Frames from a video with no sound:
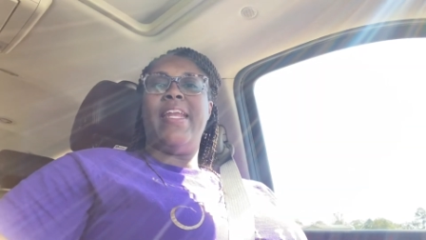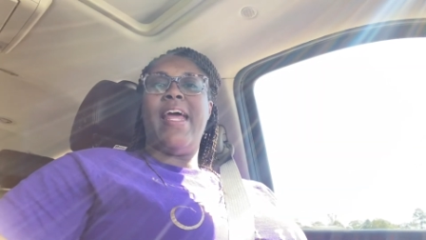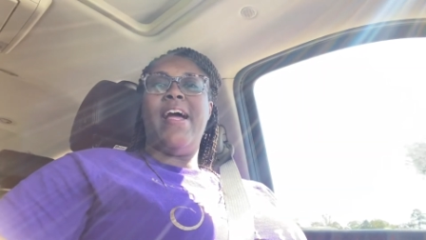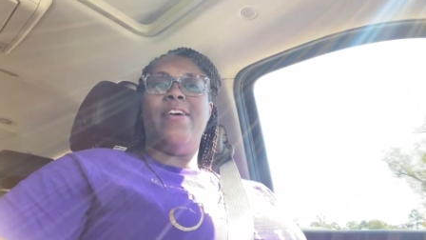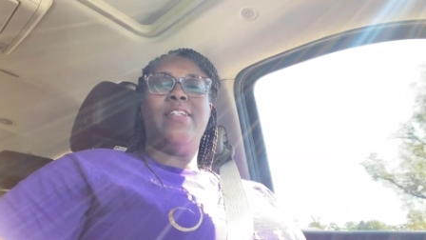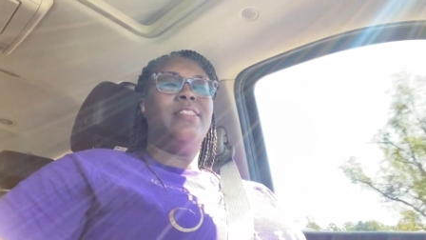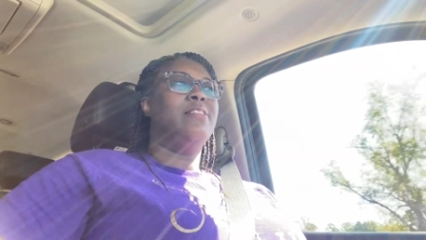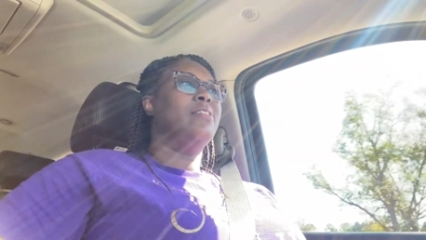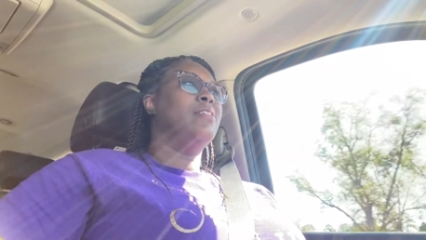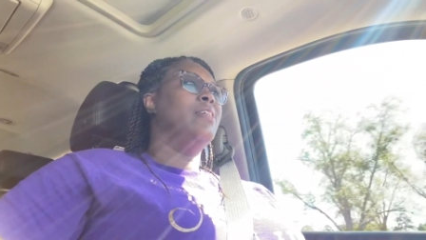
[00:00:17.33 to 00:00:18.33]
out
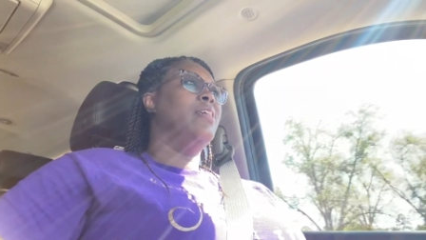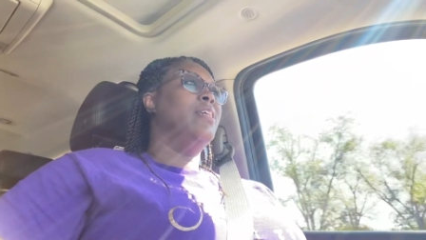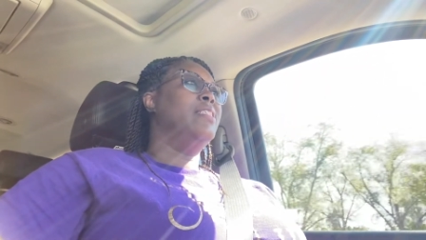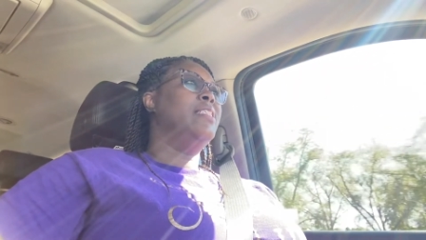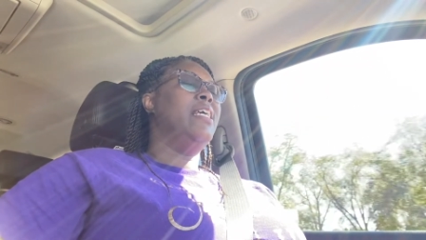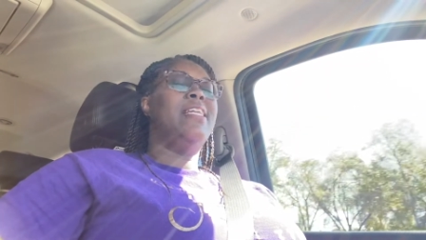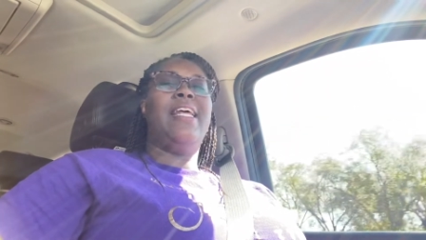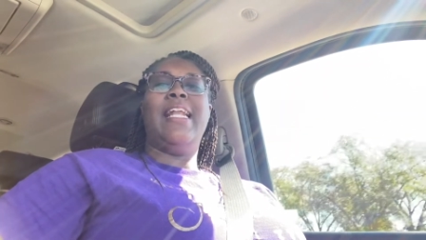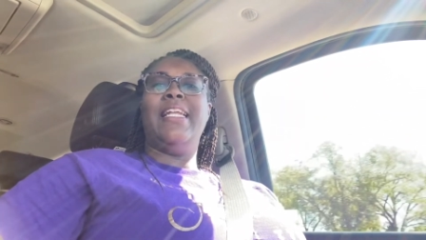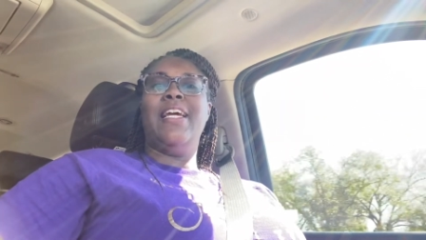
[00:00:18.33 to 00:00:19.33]
and tell you
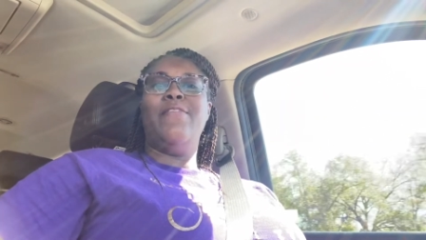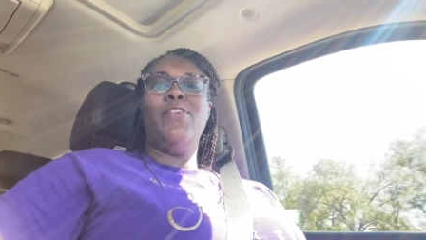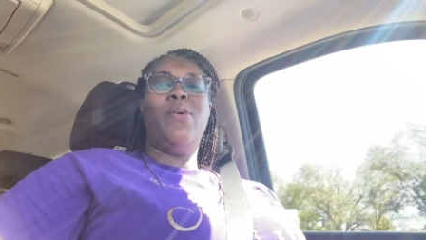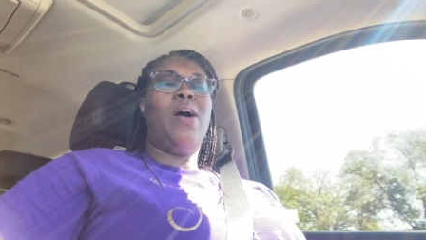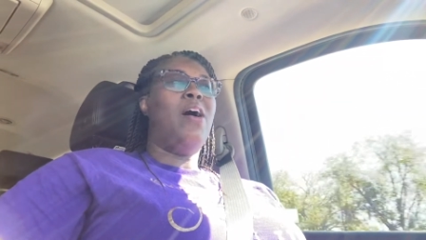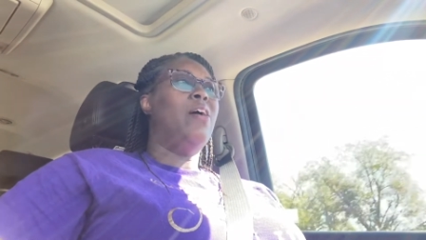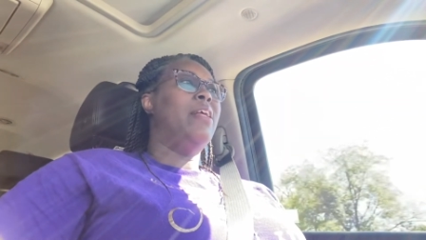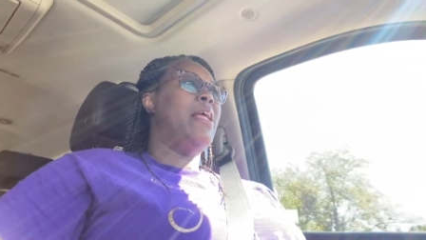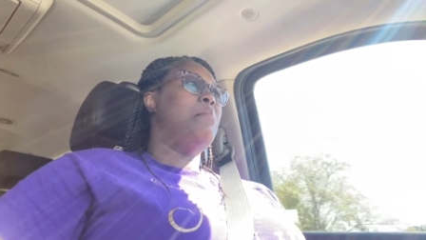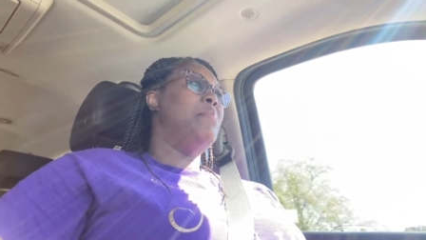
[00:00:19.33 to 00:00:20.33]
that I love you all
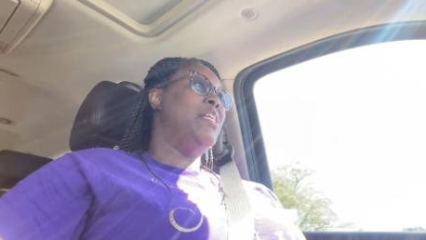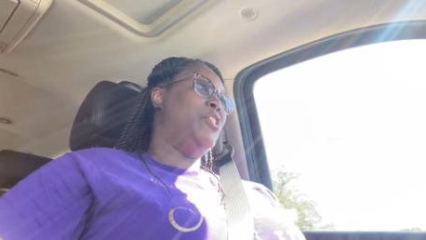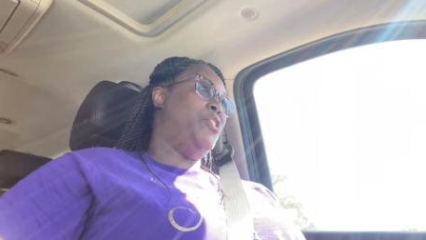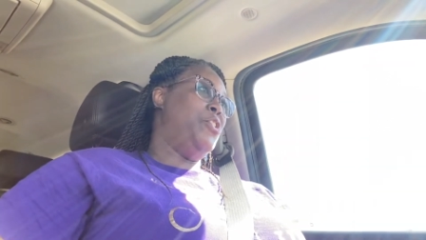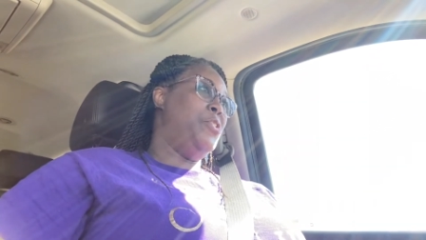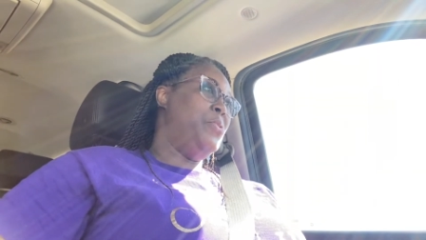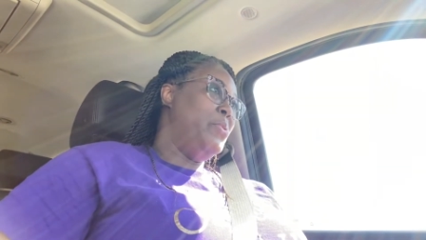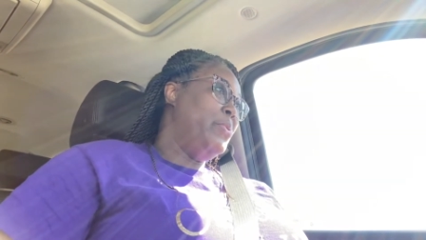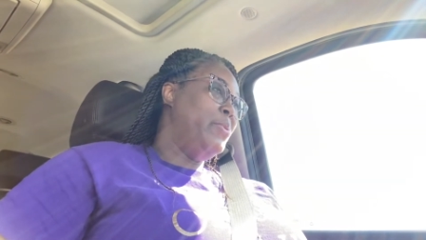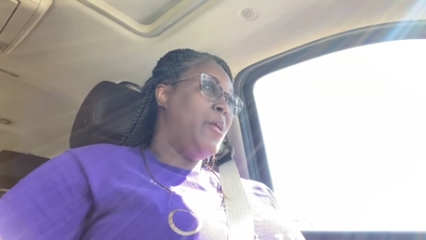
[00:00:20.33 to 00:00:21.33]
and I miss
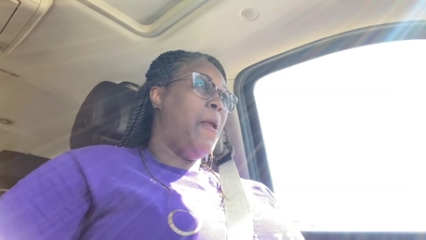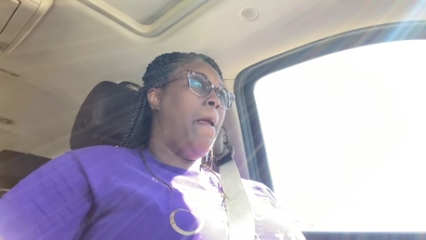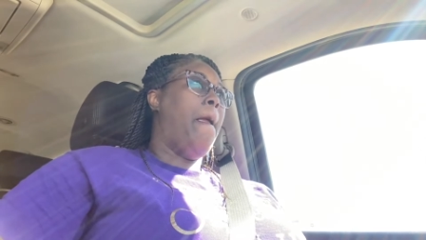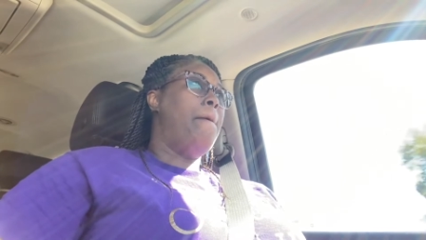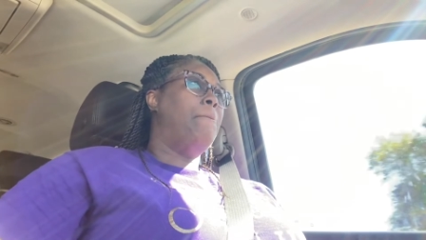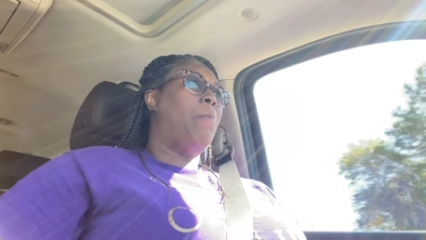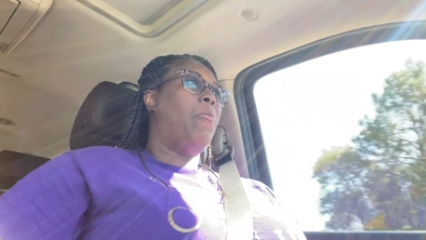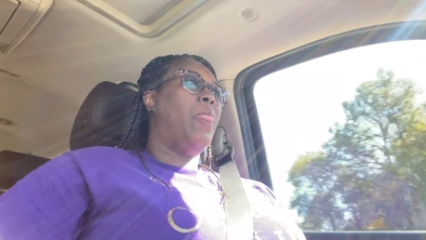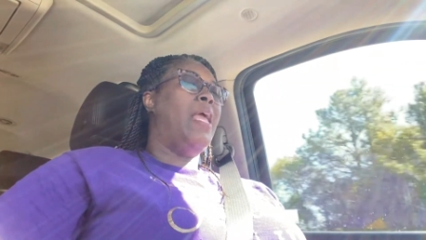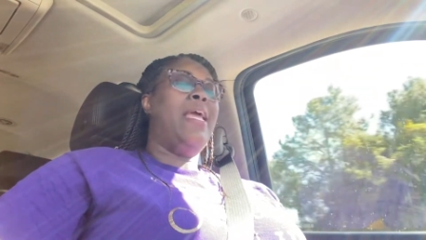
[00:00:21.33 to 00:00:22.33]
you
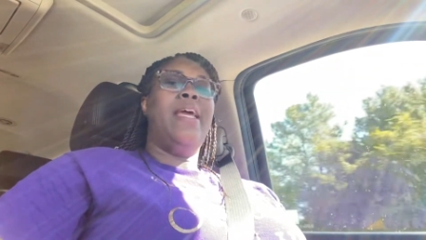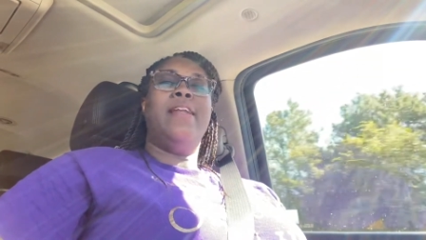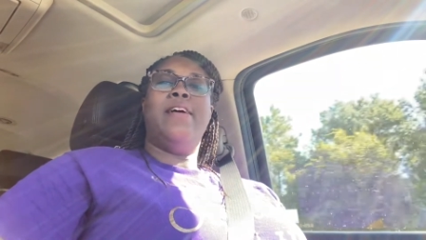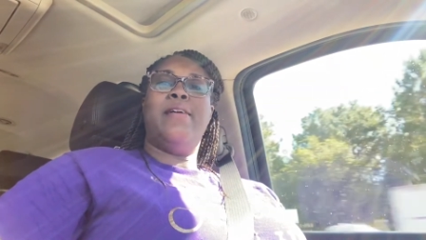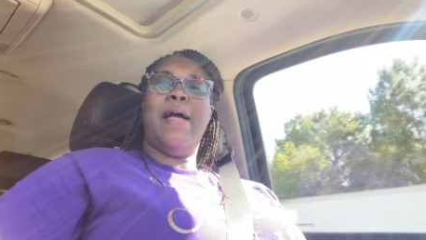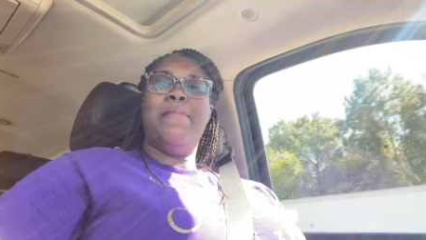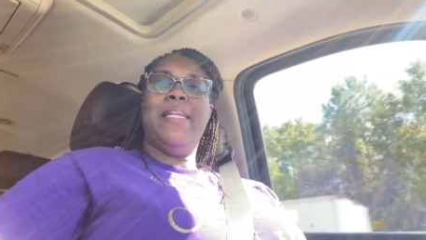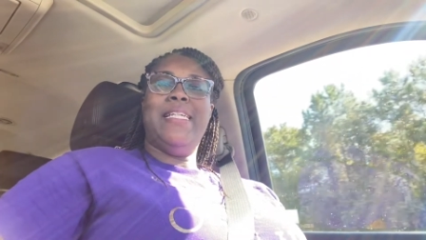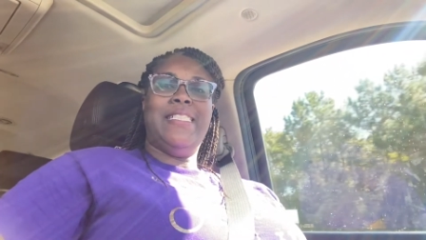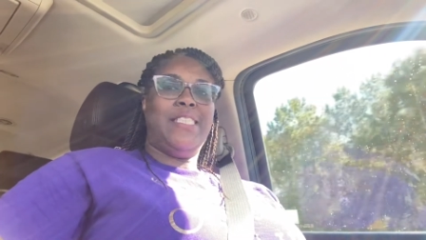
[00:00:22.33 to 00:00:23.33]
and uh, I've
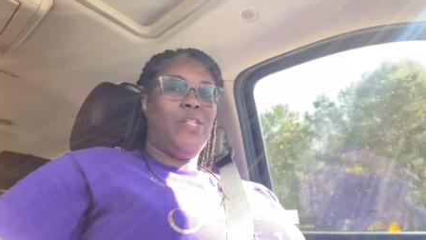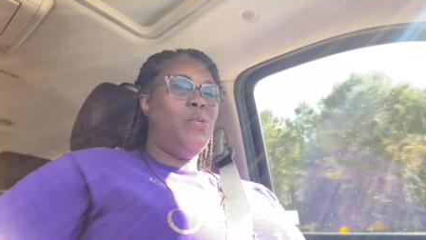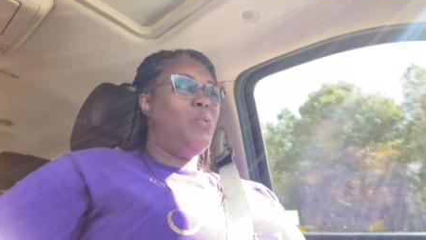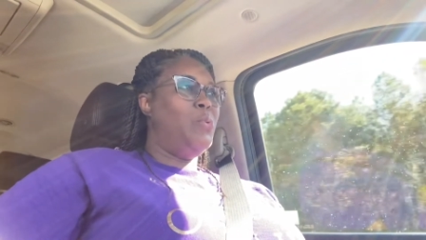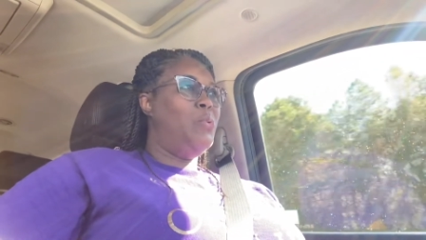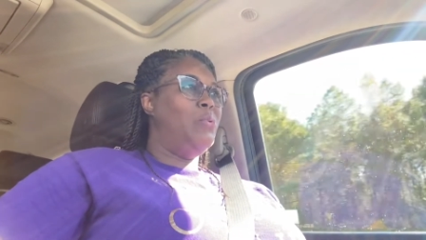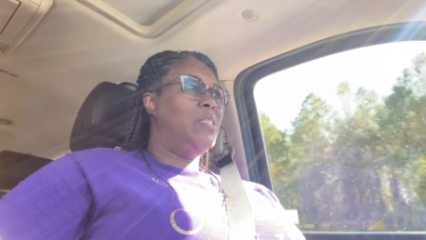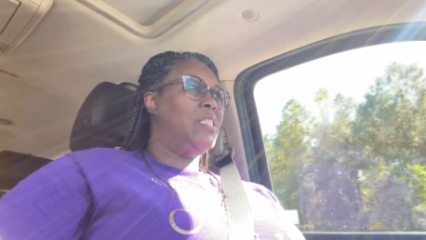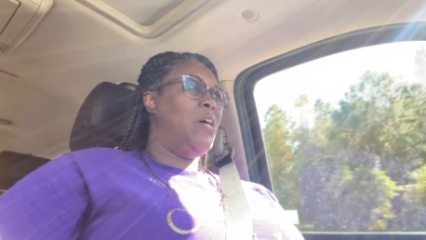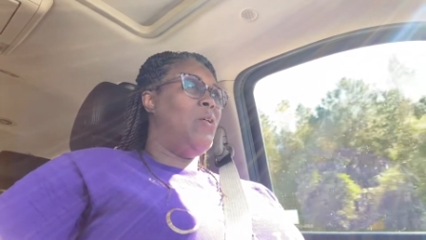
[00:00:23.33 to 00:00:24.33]
been in school
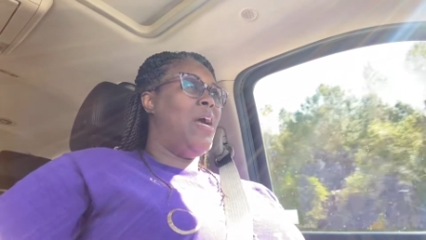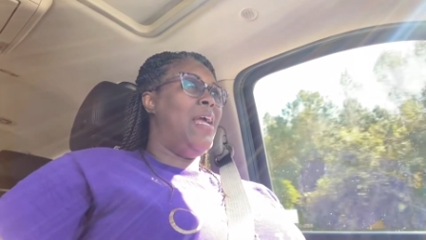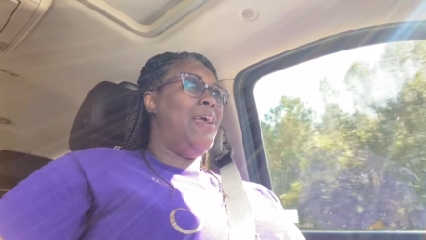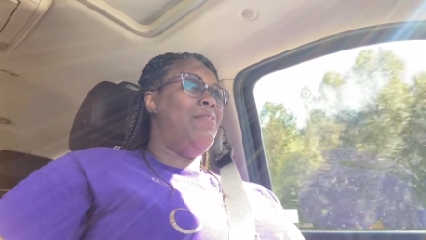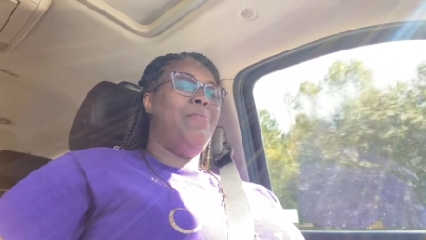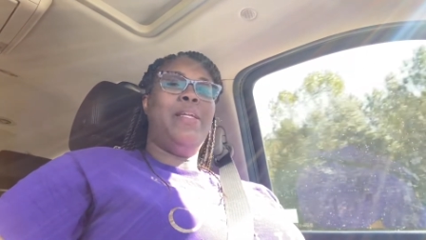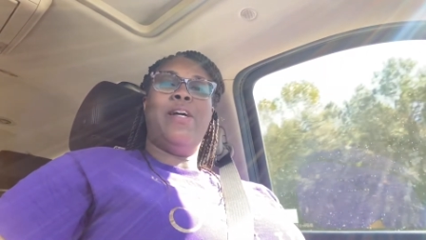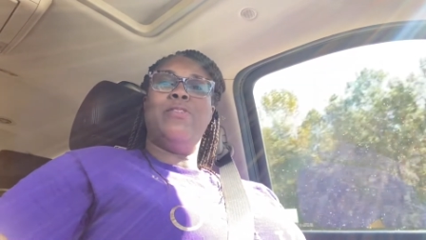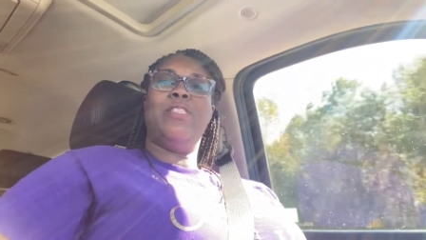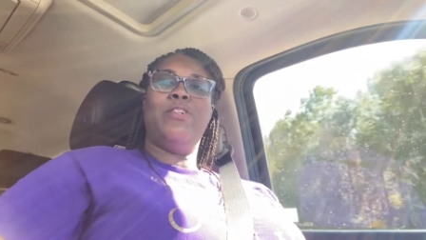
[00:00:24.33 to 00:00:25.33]
so I haven't been
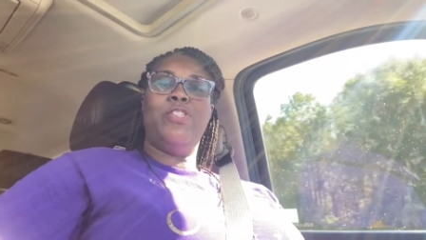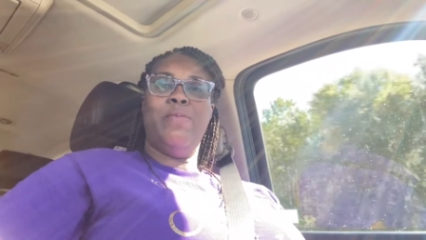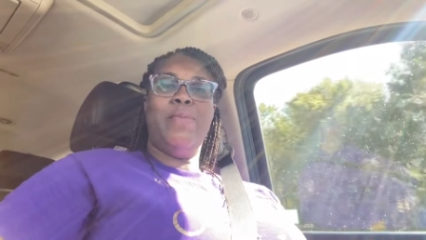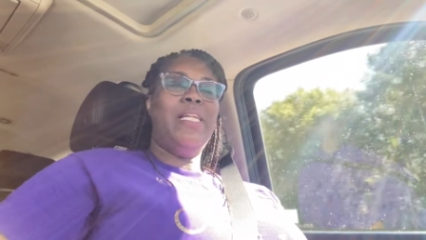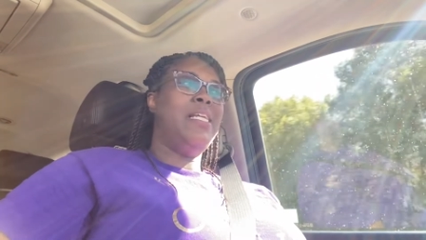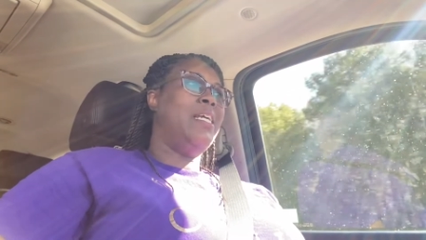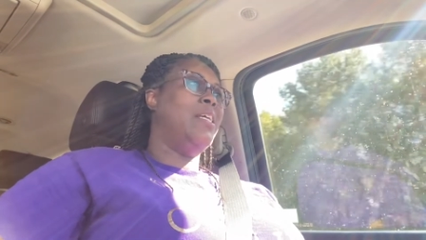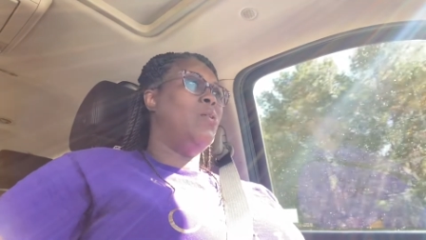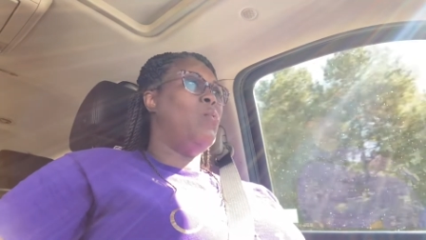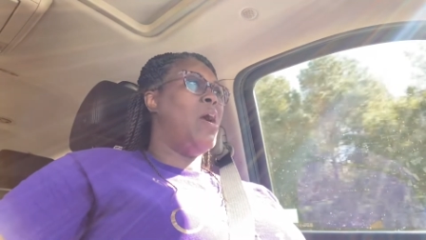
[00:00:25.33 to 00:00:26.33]
on social media
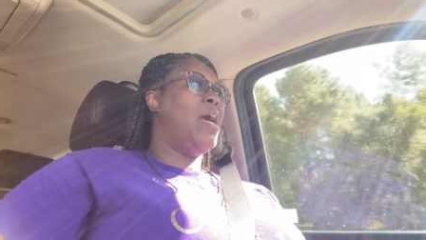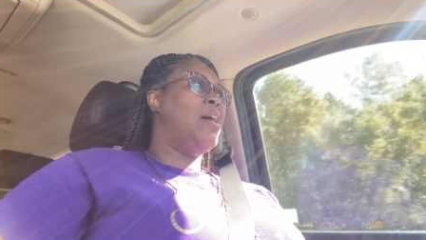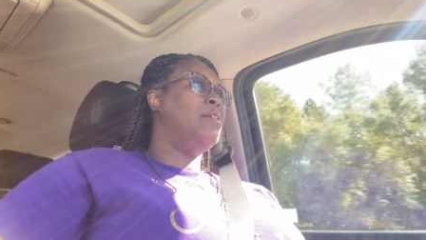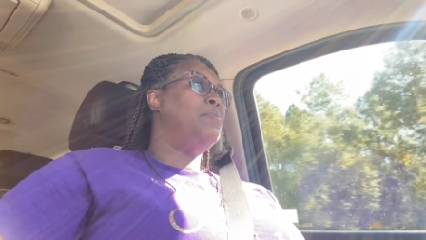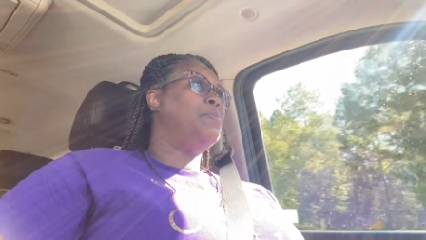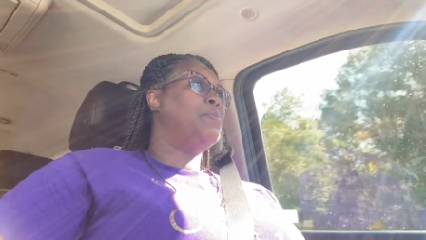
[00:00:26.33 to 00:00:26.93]
in a while